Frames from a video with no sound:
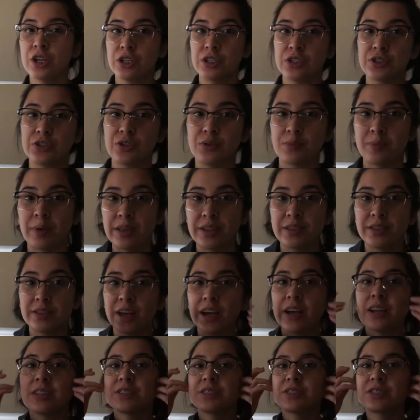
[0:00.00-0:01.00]
so my
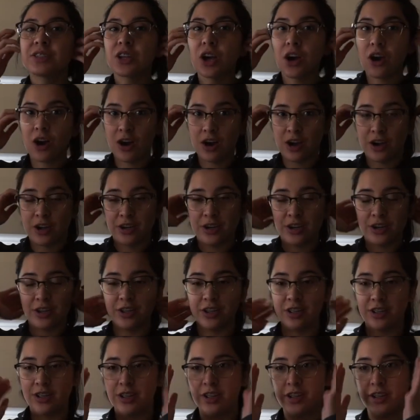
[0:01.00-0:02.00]
thoughts on
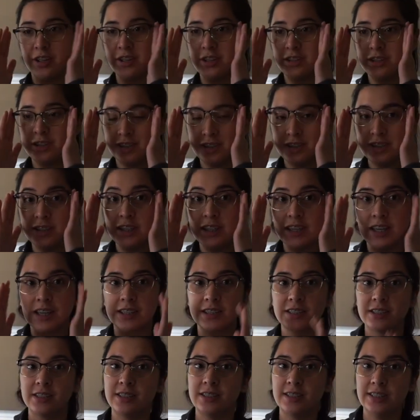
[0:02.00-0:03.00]

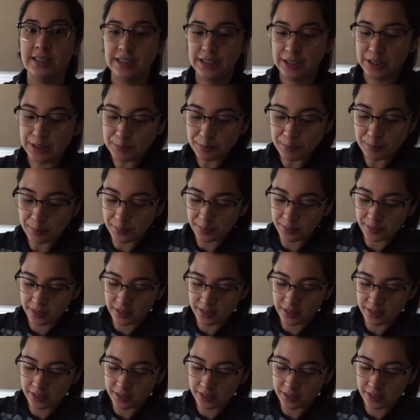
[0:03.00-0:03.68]
TXT.